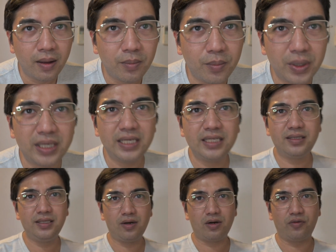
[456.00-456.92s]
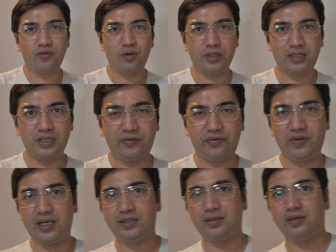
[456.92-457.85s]
But is the autofocusing
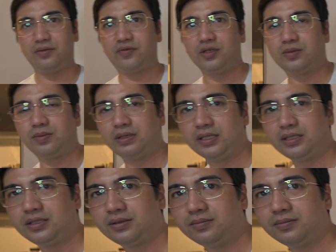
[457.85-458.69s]
fast in the first place?